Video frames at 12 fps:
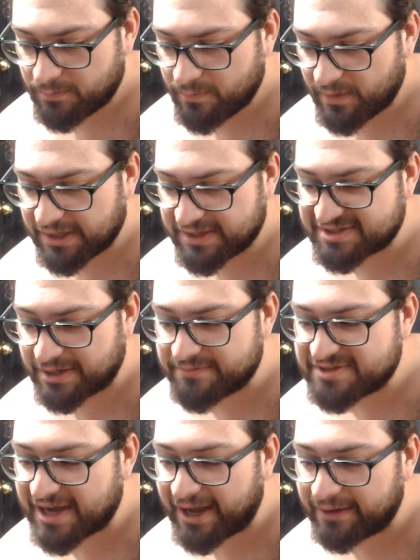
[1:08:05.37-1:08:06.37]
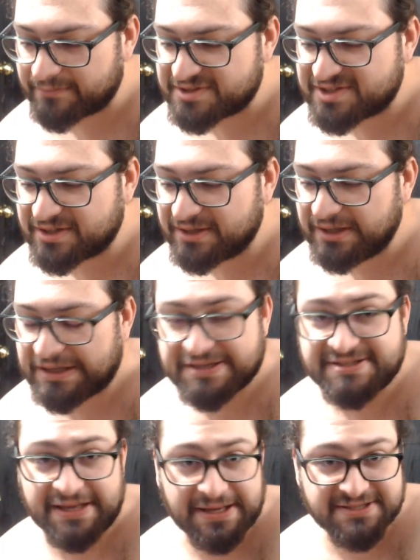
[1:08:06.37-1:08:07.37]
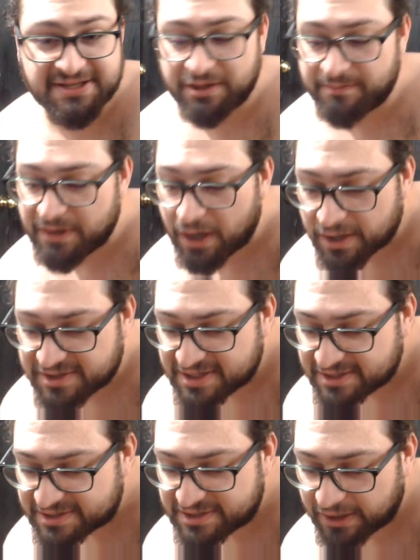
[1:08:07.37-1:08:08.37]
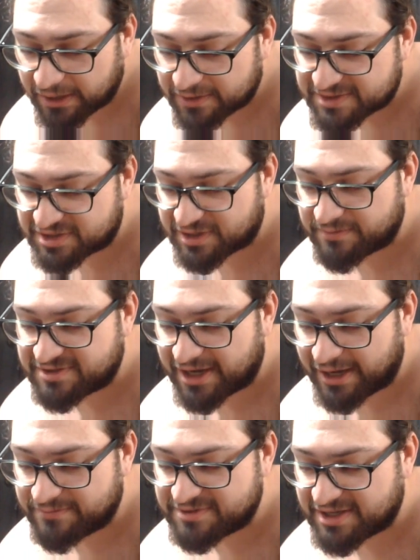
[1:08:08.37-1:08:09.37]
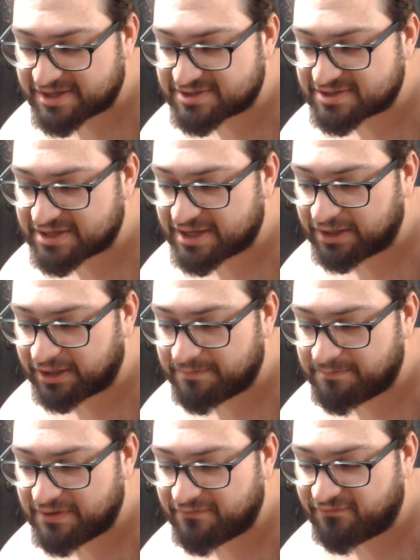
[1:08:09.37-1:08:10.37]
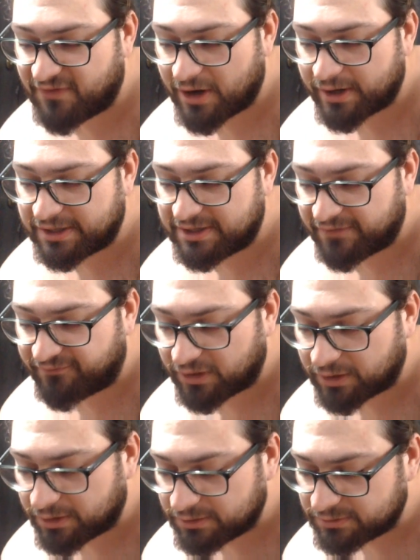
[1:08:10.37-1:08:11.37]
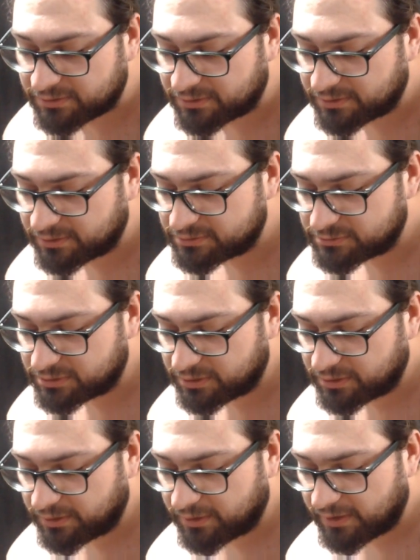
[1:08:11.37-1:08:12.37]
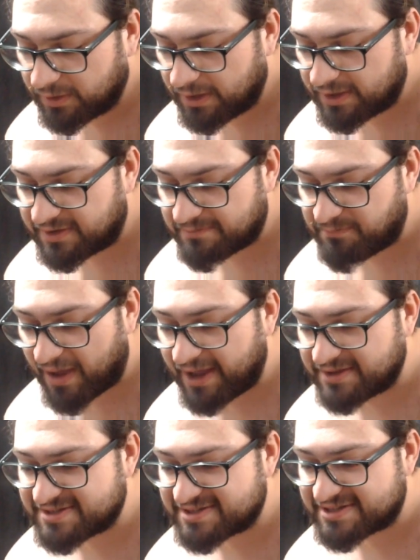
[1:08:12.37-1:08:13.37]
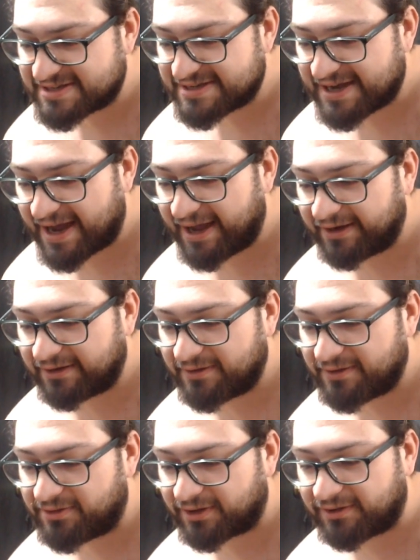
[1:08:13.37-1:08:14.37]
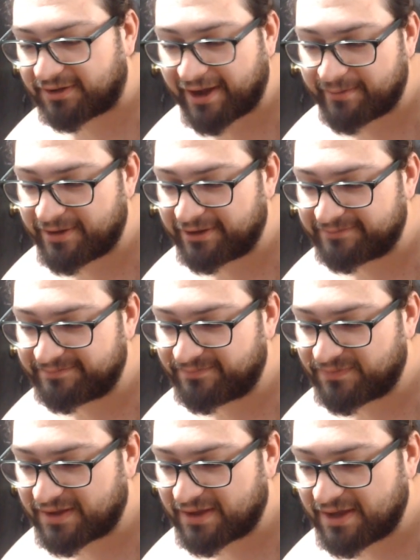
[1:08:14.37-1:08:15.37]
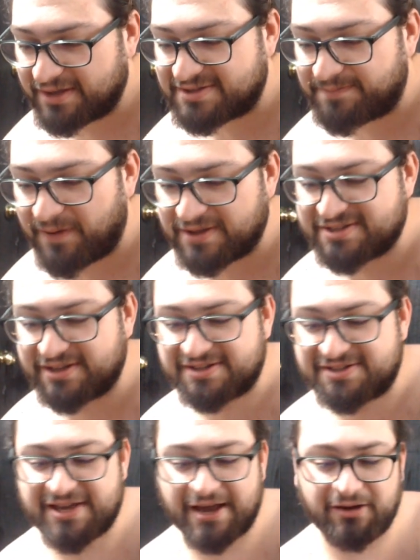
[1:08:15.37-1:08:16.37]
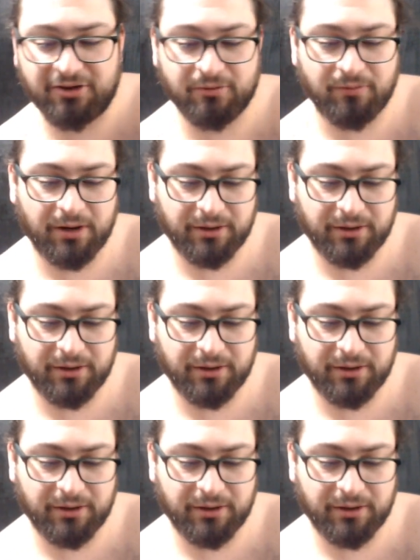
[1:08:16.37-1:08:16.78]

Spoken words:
Sometimes it's easy to be autistic. Sometimes it can be very difficult. It depends on the climate. It depends on the setting you are.